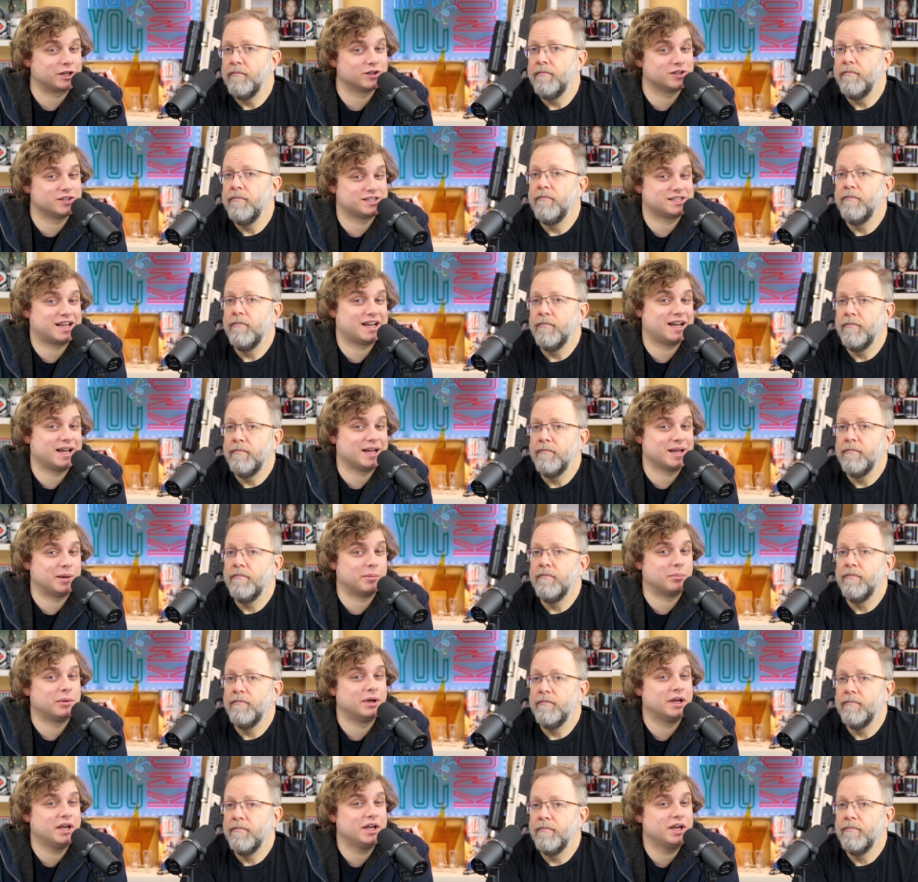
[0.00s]
Speaker 1: good
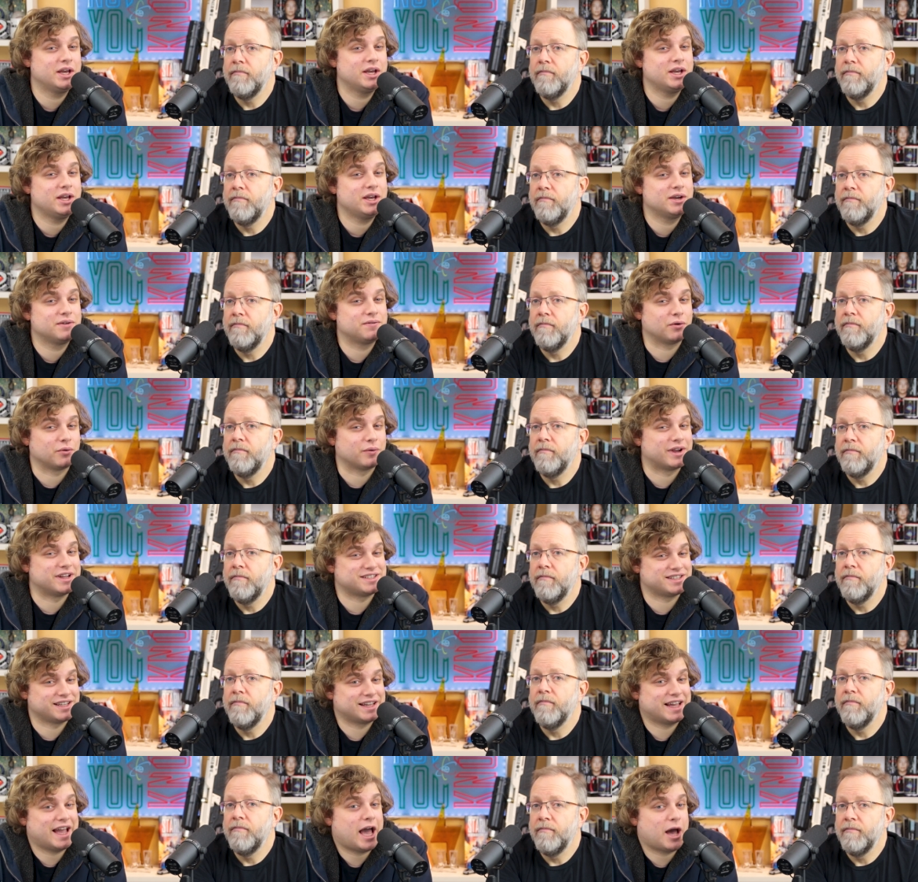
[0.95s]
time for
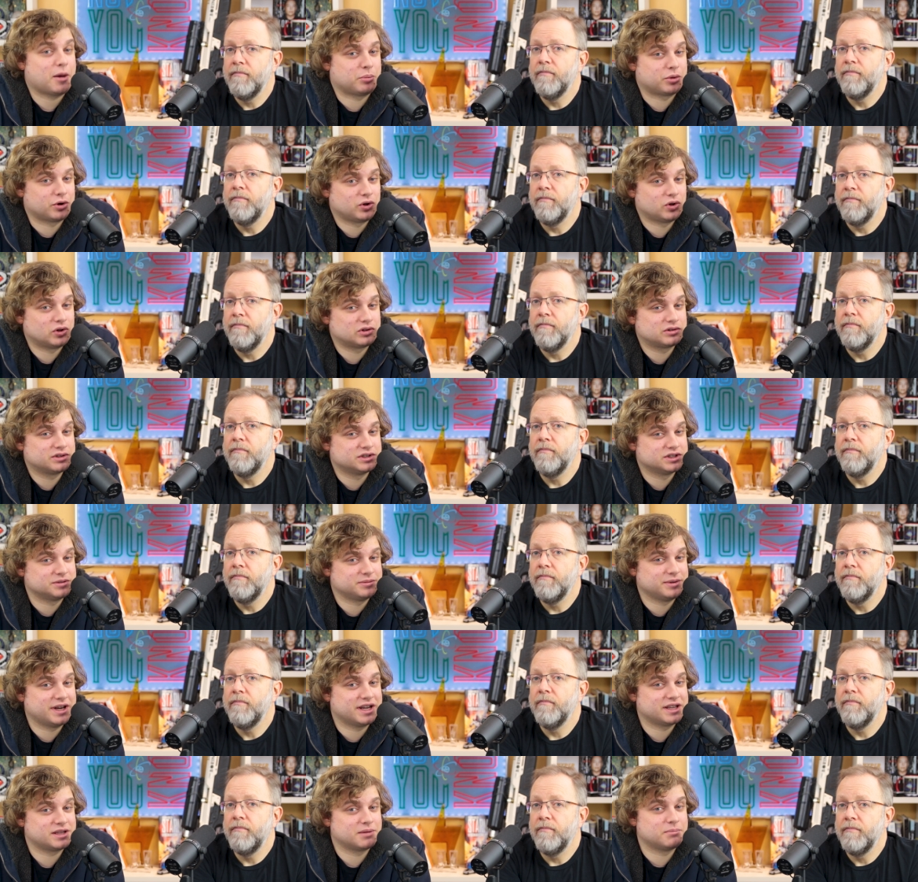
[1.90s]
raising capital. Because I
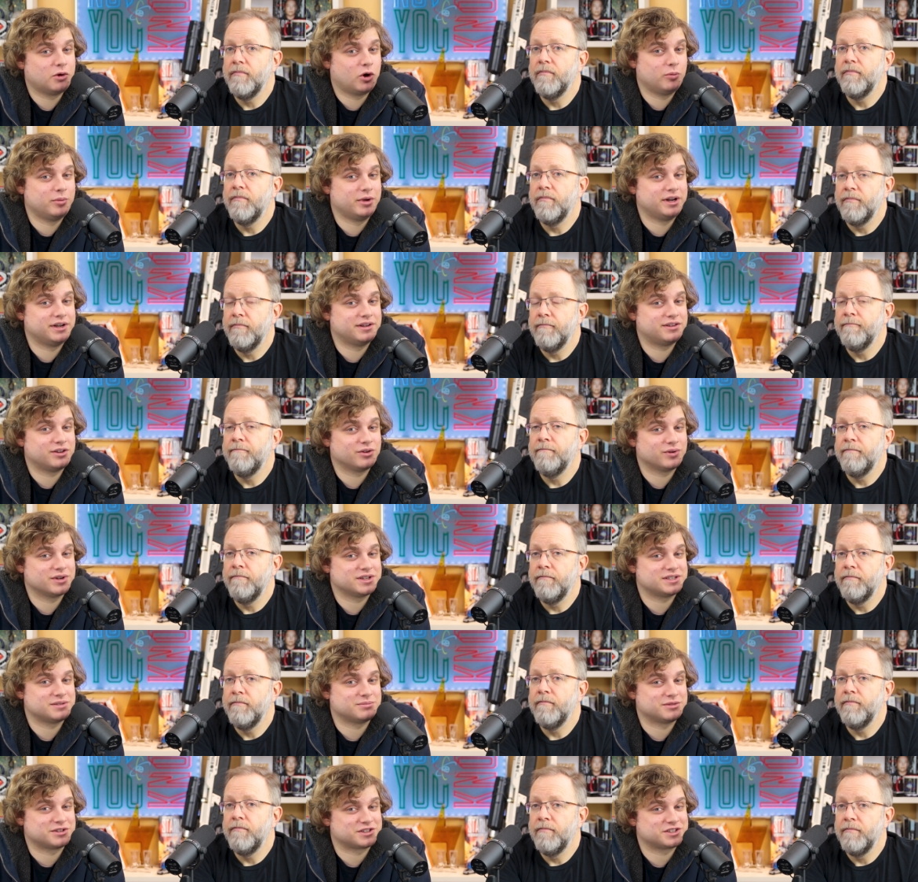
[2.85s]
mean, at the moment, there
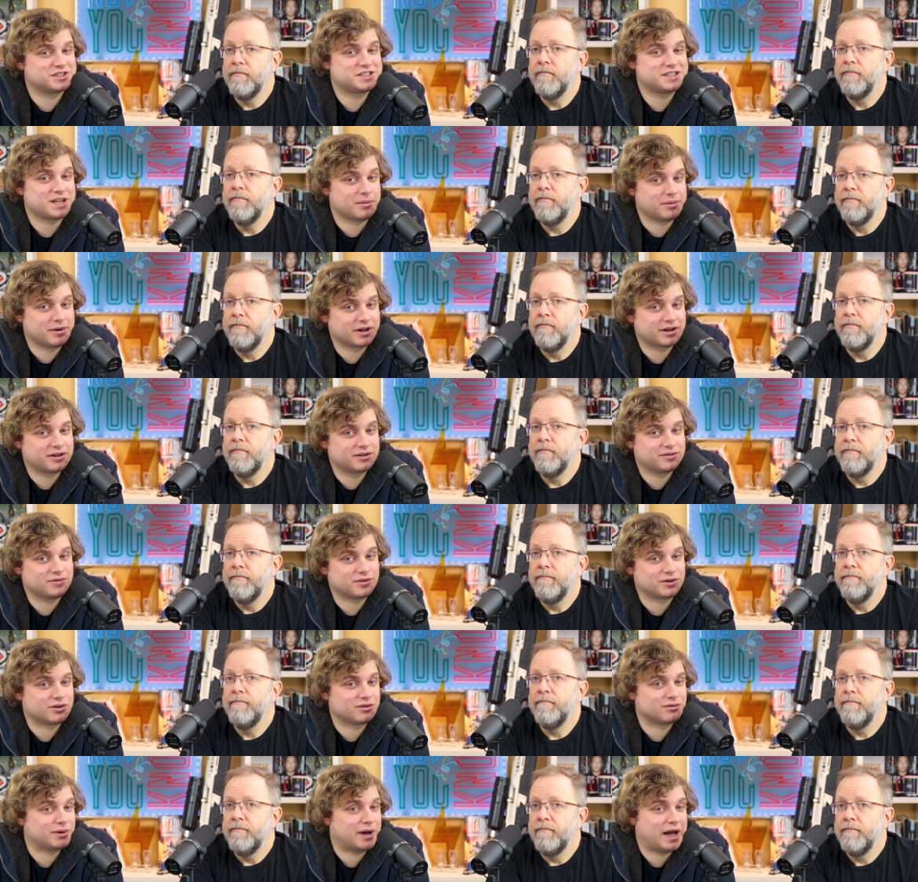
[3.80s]
isn't much stomach
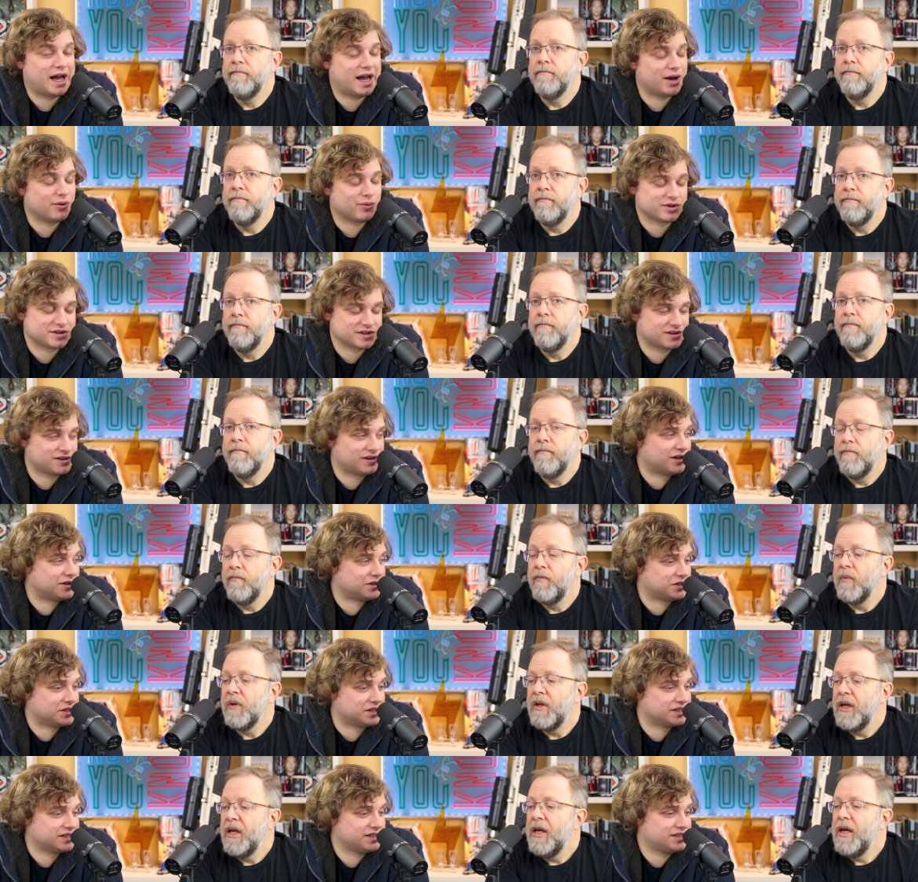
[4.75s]
for high risk
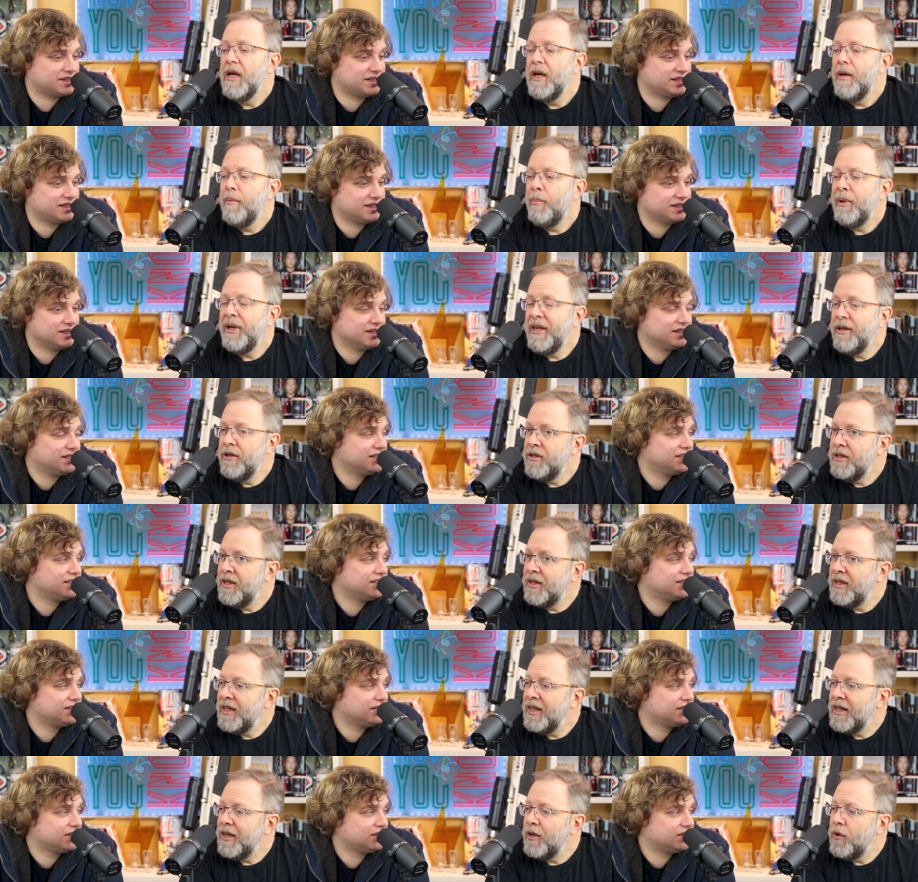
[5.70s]
launches.
Speaker 2: But here's the
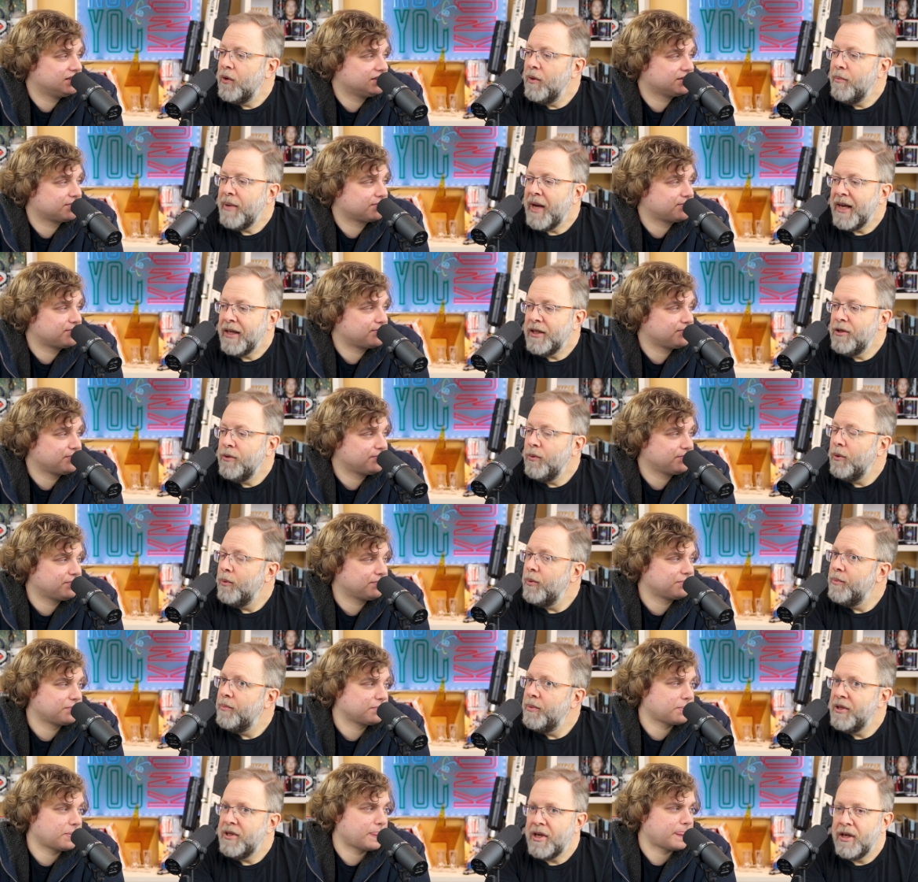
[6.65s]
thing going back to what
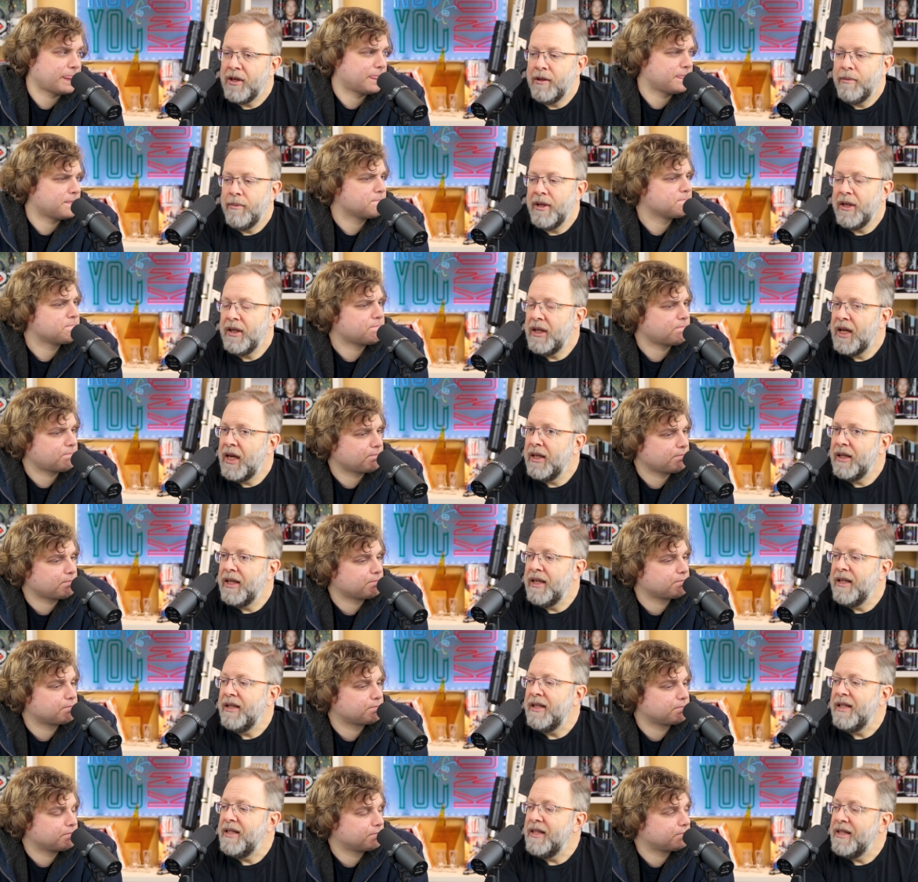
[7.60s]
we've been talking about a lot
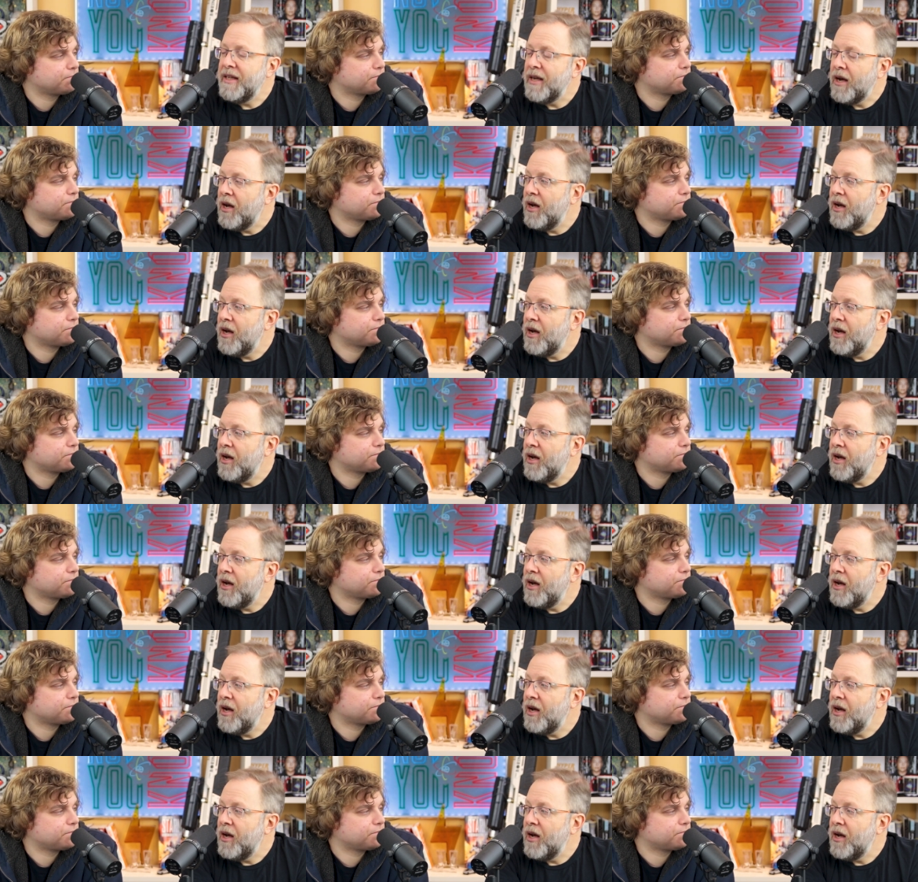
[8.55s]
lately the